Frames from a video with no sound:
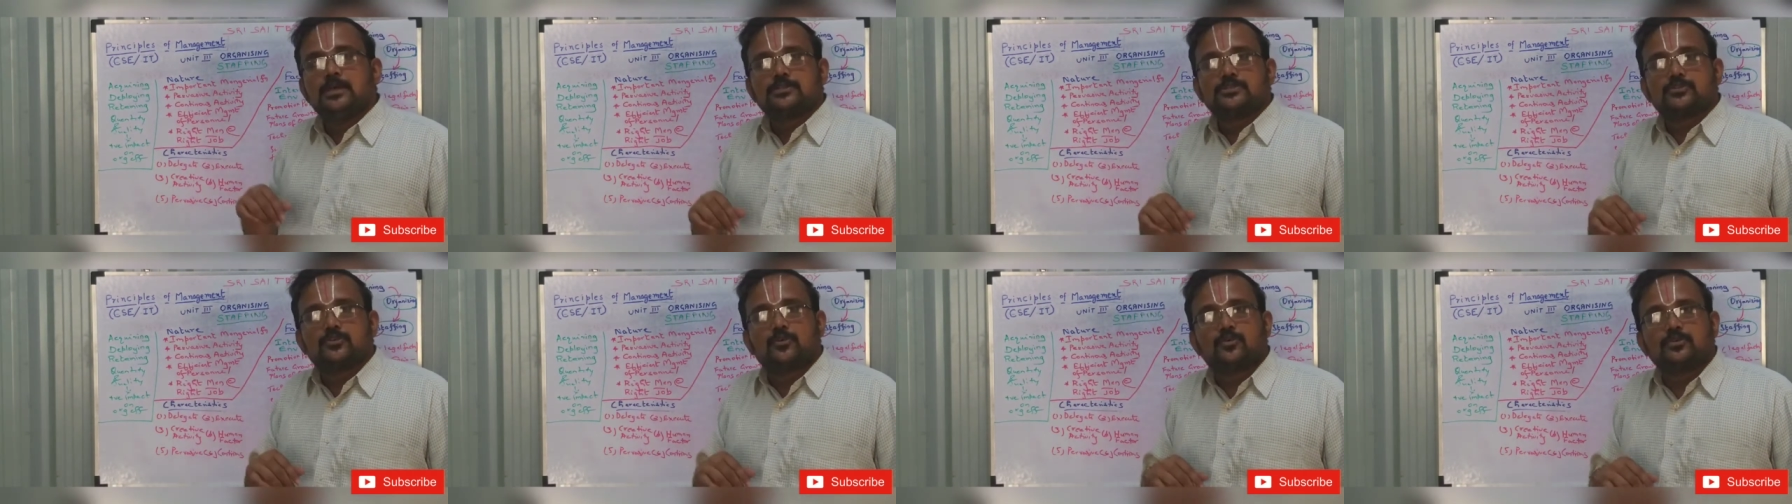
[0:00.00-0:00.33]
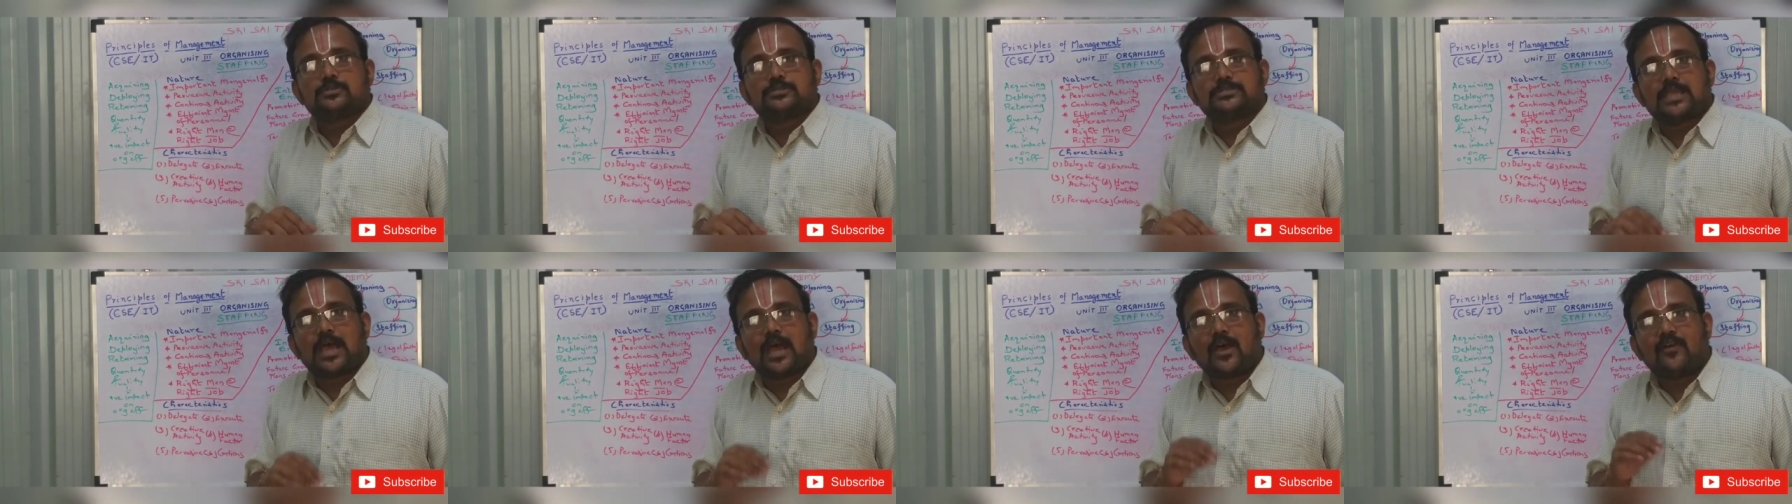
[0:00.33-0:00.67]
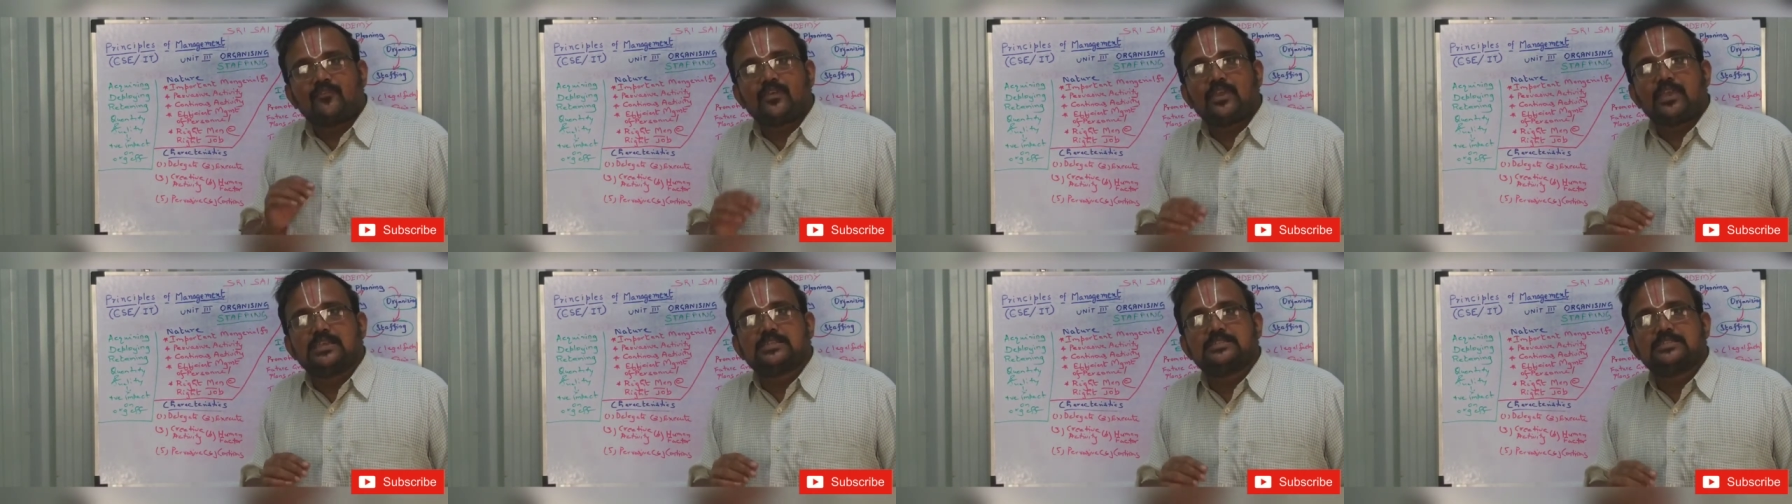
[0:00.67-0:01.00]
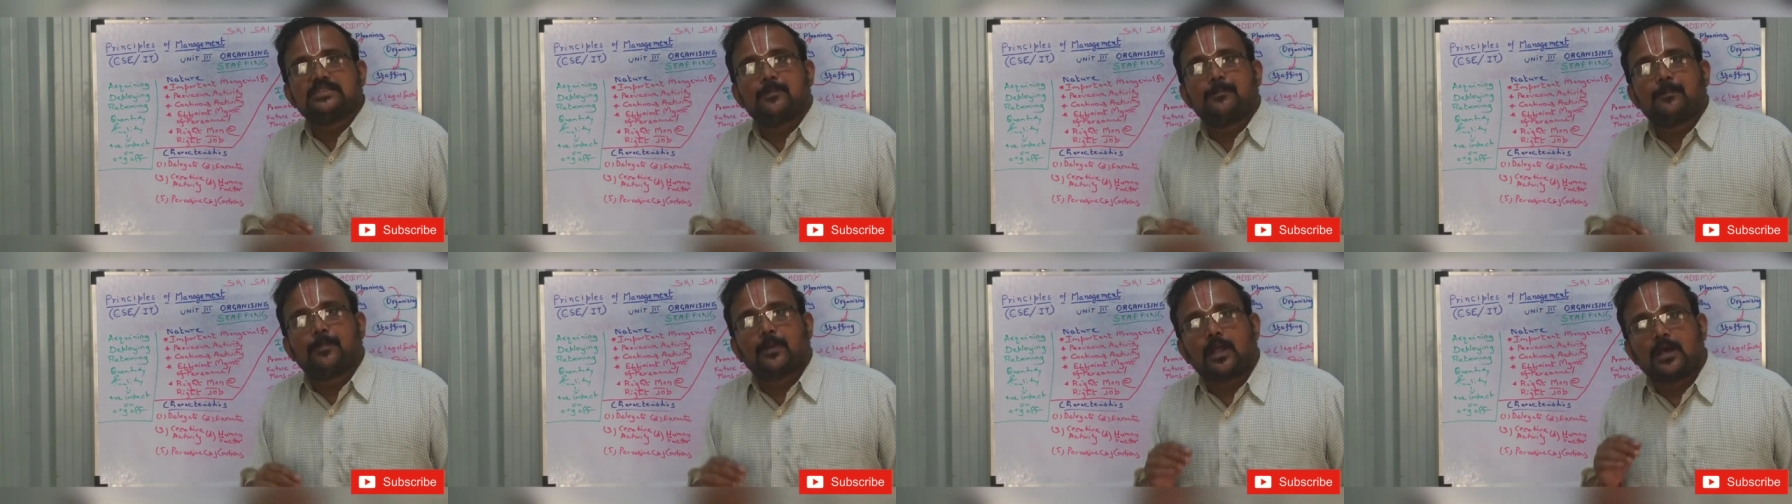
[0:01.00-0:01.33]
So staffing is
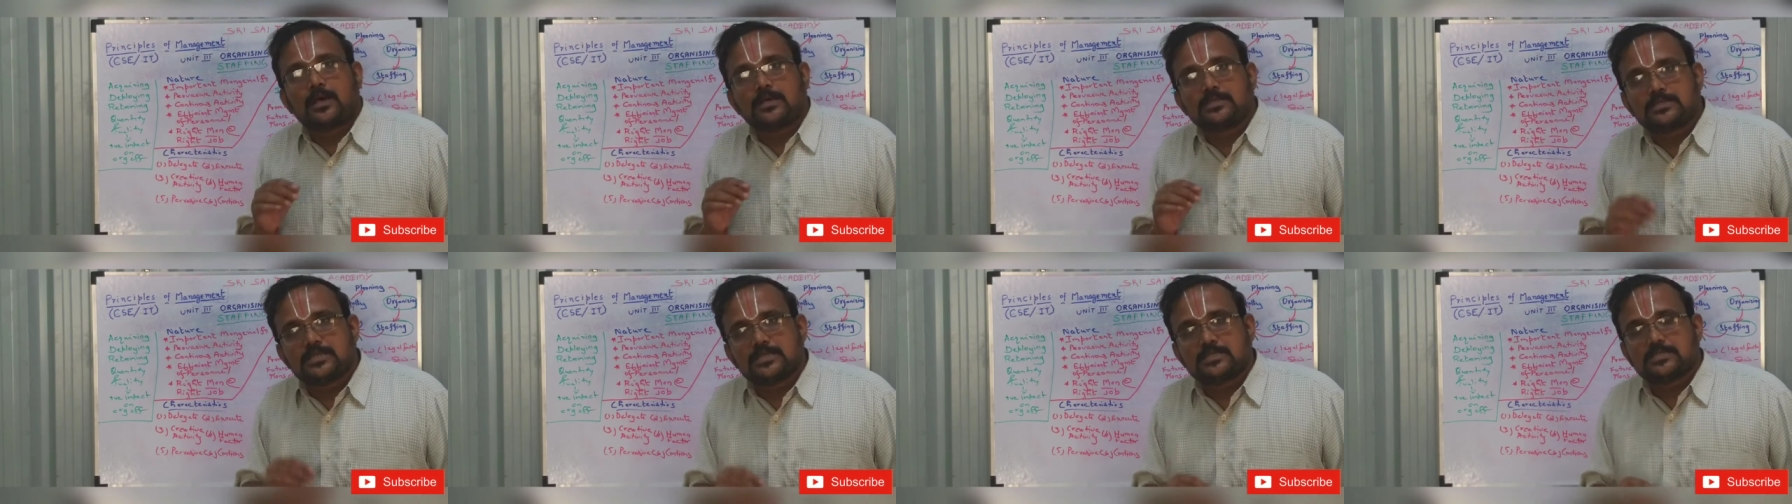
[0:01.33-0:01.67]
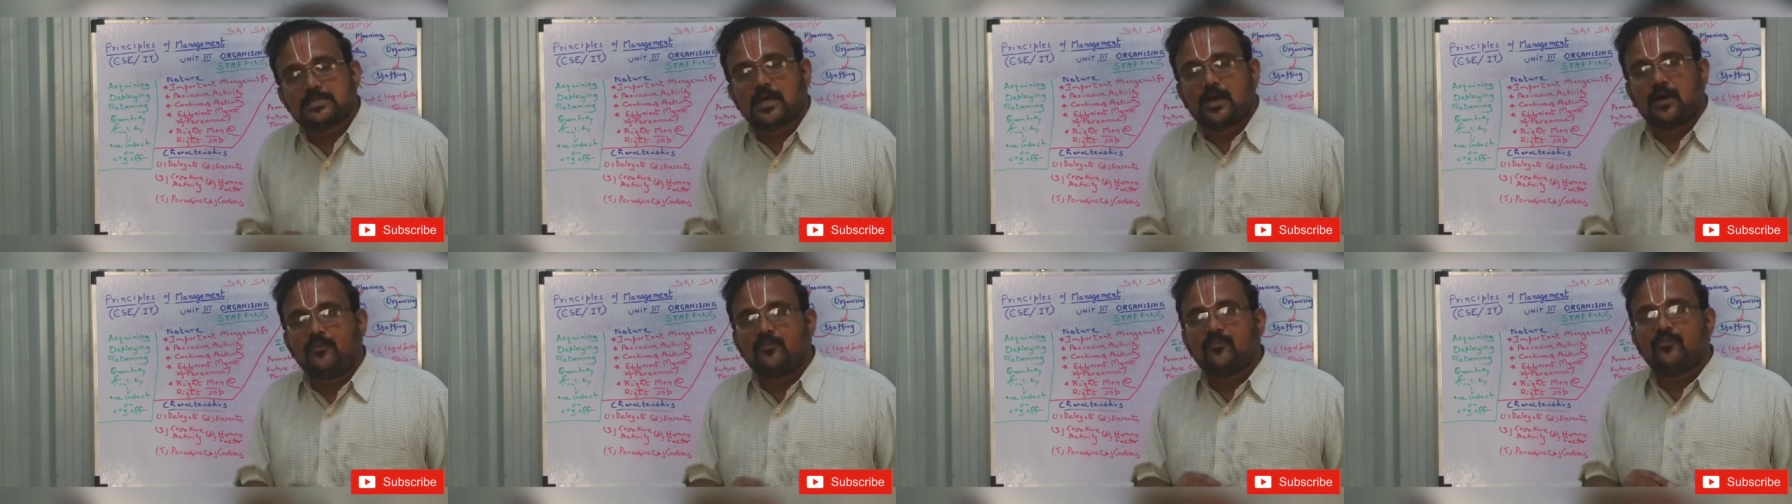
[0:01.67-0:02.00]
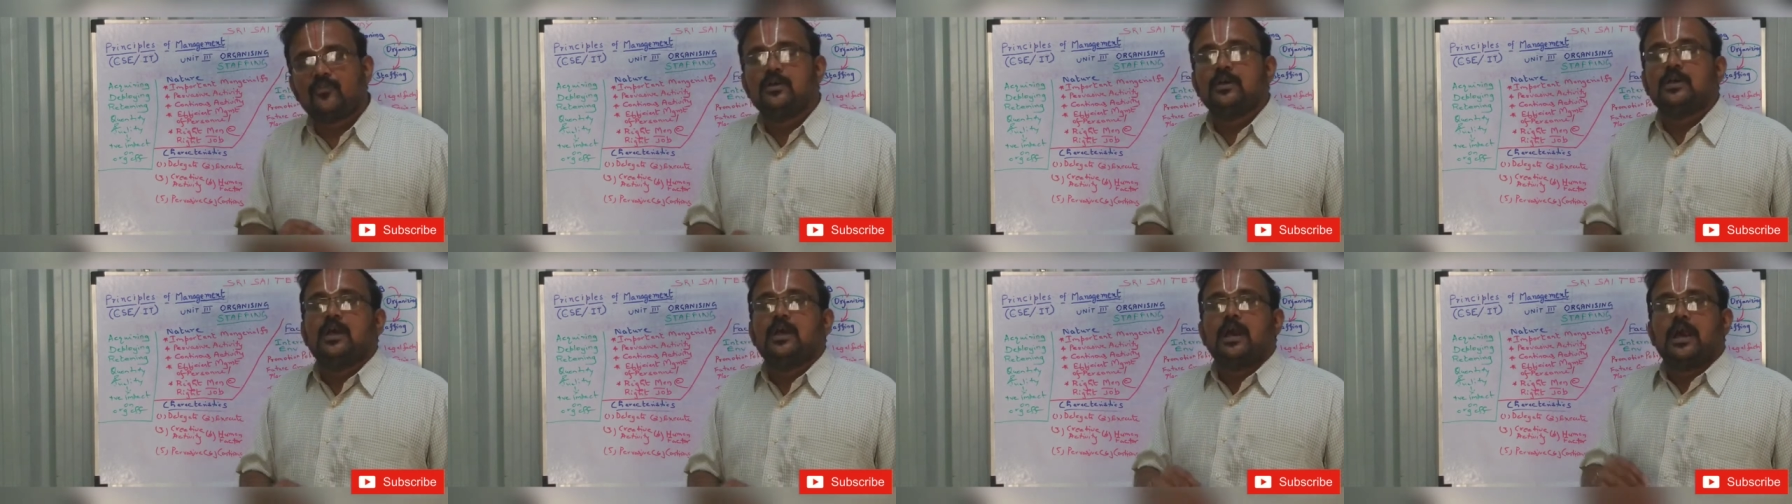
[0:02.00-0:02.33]
the process of